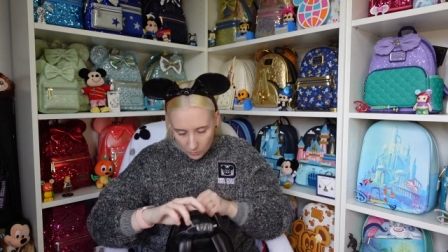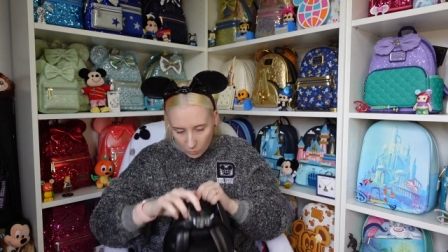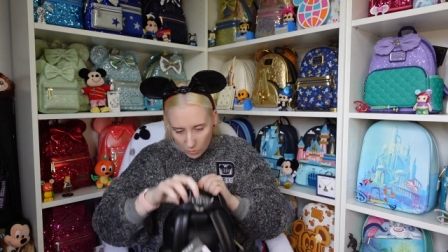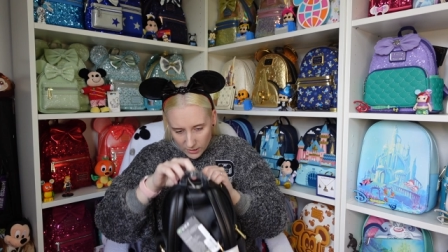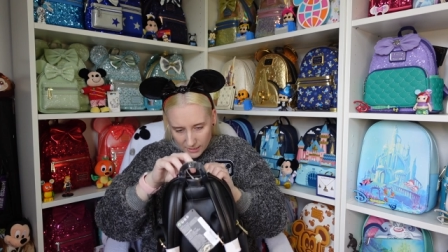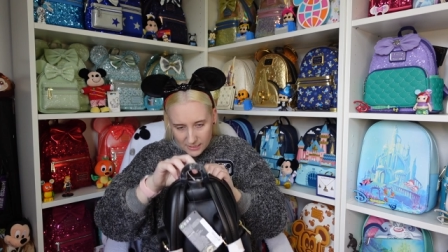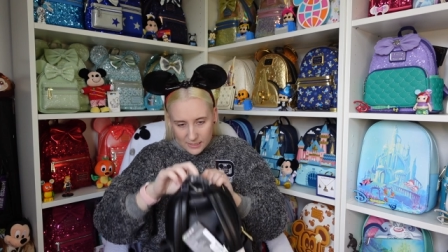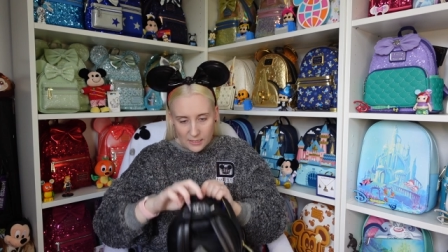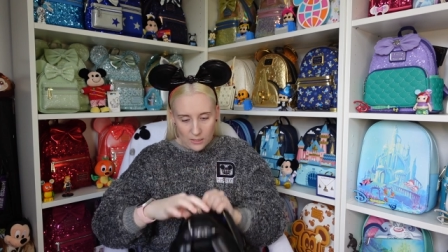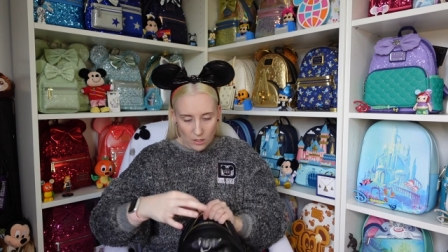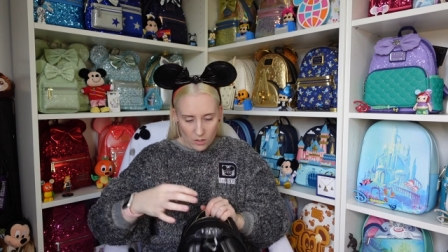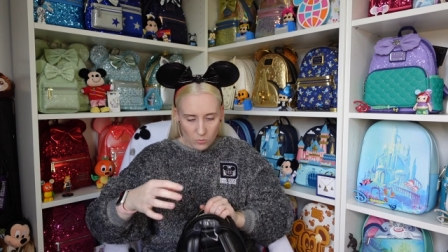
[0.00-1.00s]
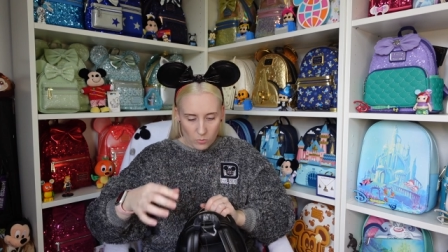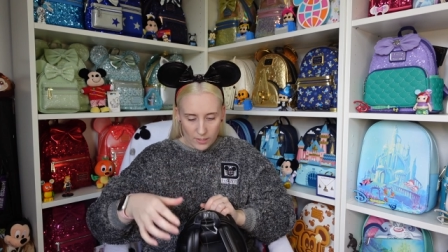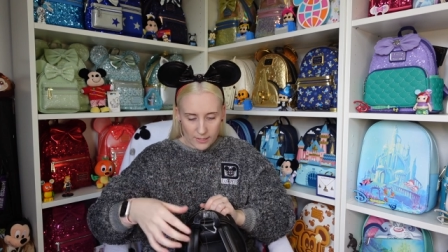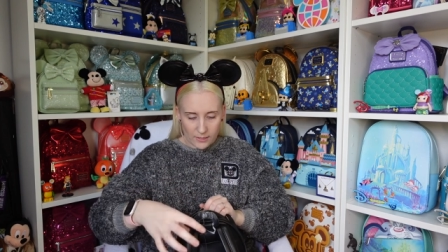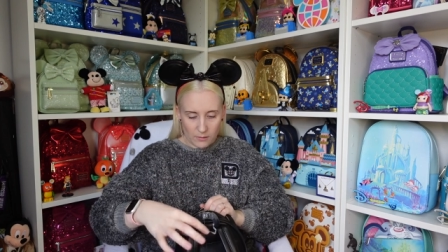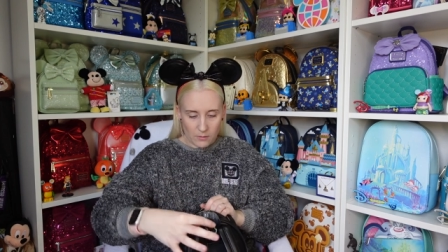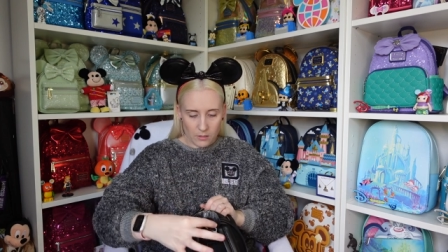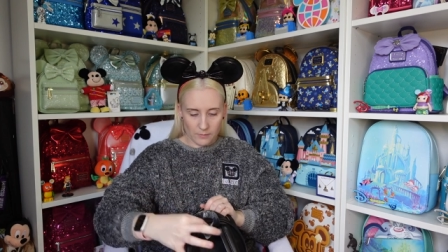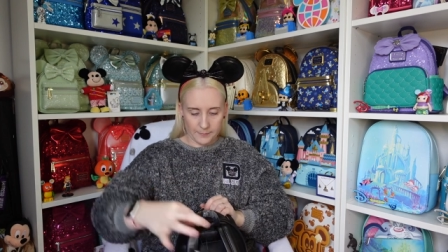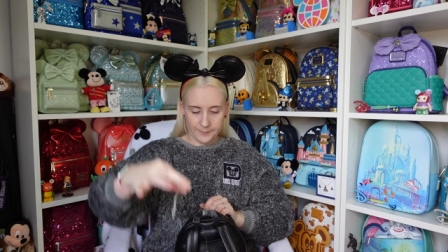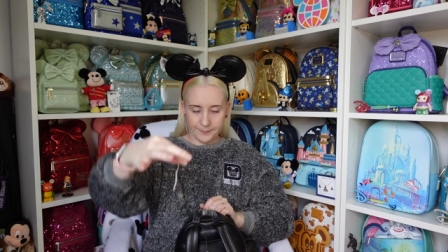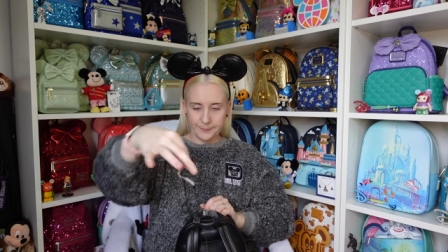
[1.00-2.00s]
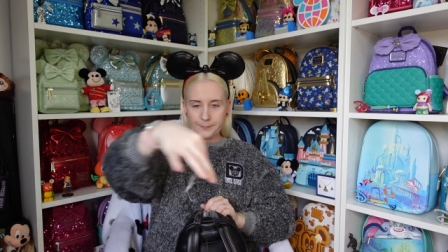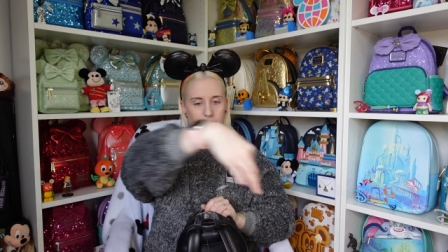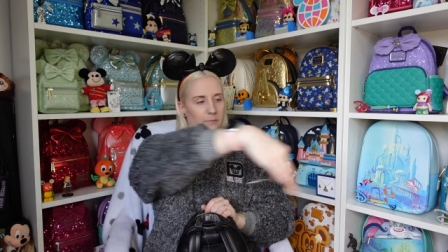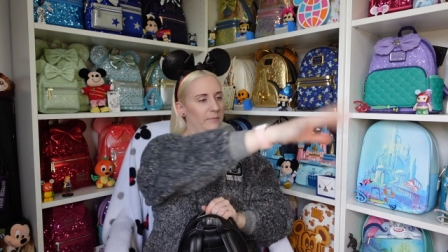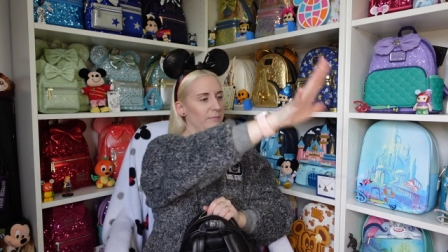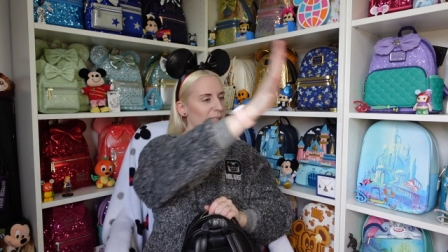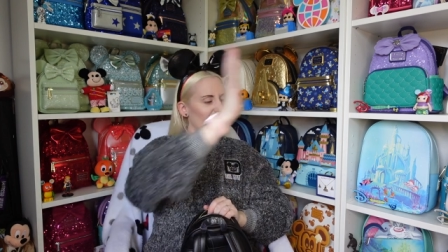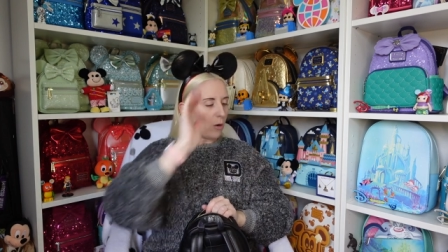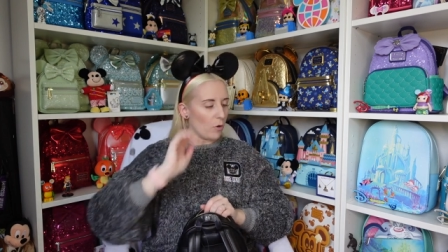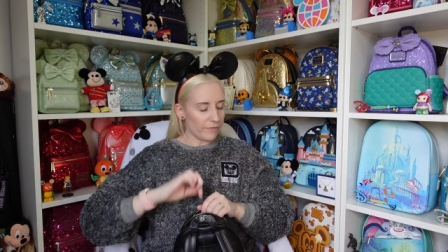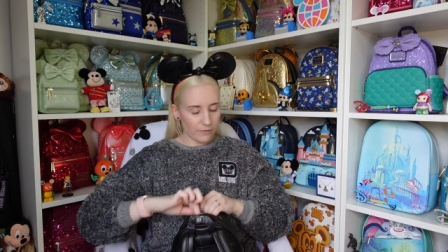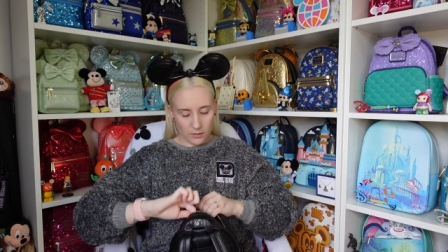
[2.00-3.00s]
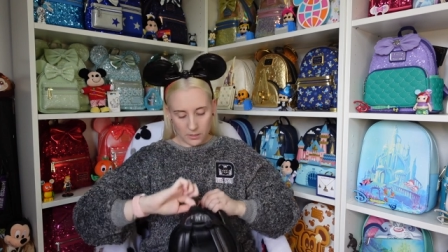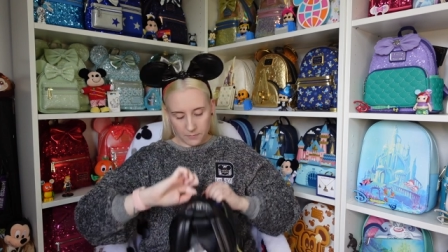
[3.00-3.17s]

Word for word: What is this? Oh! Get off.